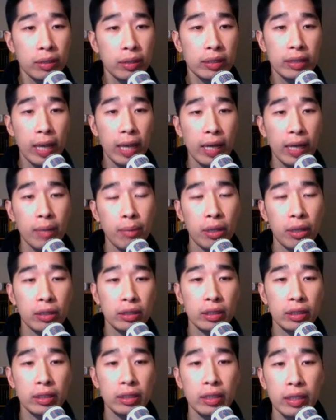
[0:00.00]

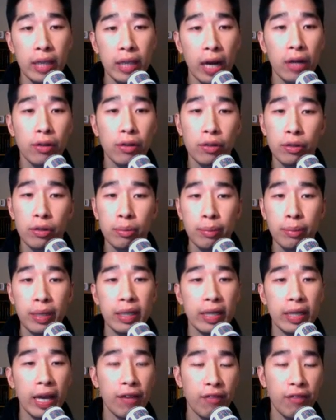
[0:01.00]
Dailymotion, Yahoo,
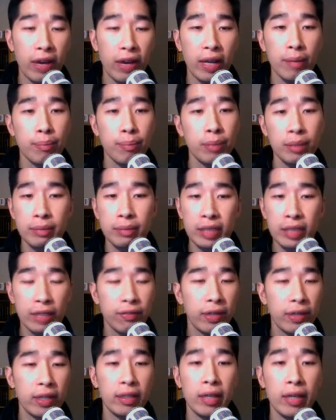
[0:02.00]
Metacafe, Blip
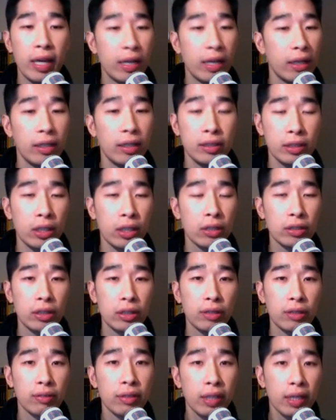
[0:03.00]
TV, and the list goes
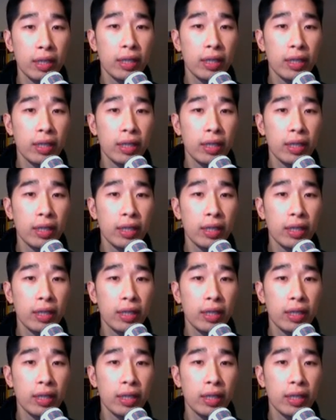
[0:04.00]
on.